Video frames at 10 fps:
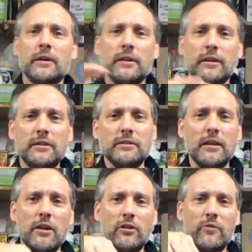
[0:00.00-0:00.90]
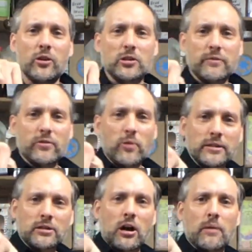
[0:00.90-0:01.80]
This is another version of a race
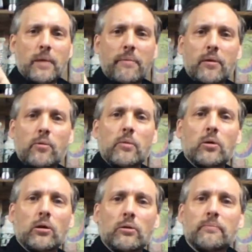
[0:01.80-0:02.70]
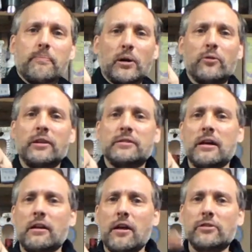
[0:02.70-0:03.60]
car. Maybe we will build this at
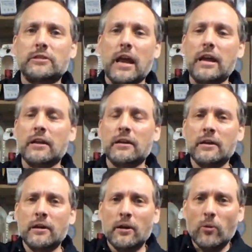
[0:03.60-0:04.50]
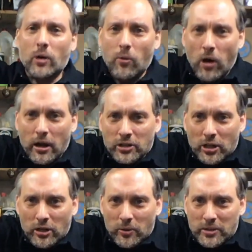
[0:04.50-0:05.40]
another date. What I wanted to show
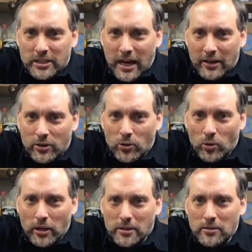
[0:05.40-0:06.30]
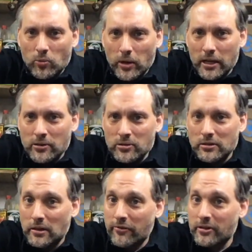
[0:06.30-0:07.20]
you, which is kind of cool, is the wheels are
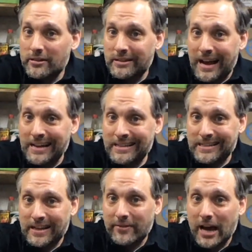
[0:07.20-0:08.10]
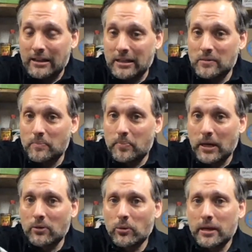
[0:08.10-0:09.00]
different sizes. I've got these
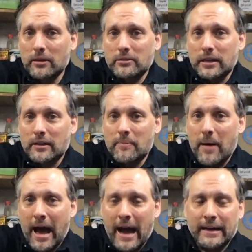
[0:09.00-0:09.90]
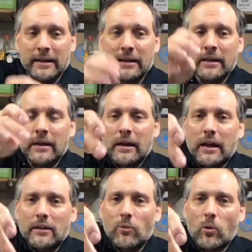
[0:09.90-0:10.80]
big wheels in the back,
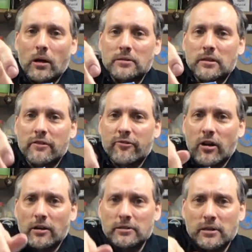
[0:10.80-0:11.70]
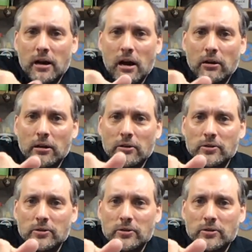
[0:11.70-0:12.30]
and the ones in the front are a little